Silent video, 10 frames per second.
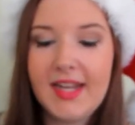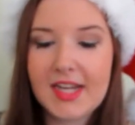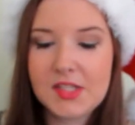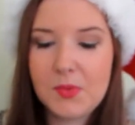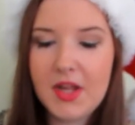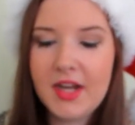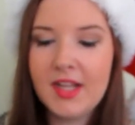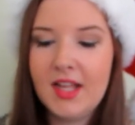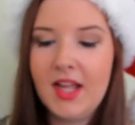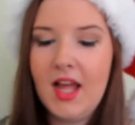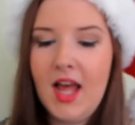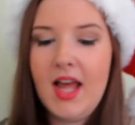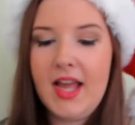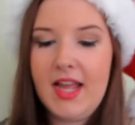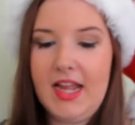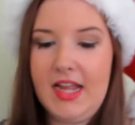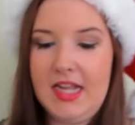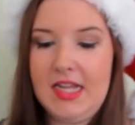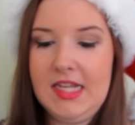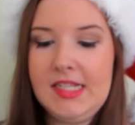Next one
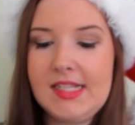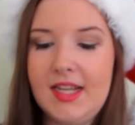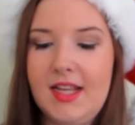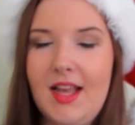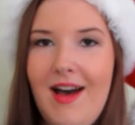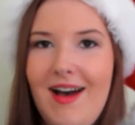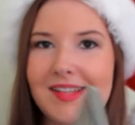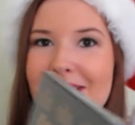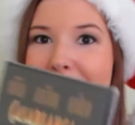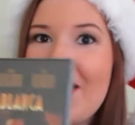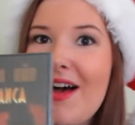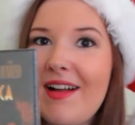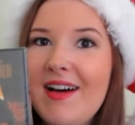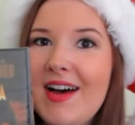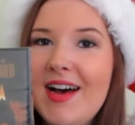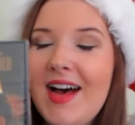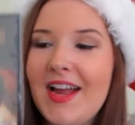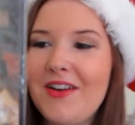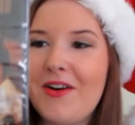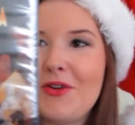is Casablanca. I know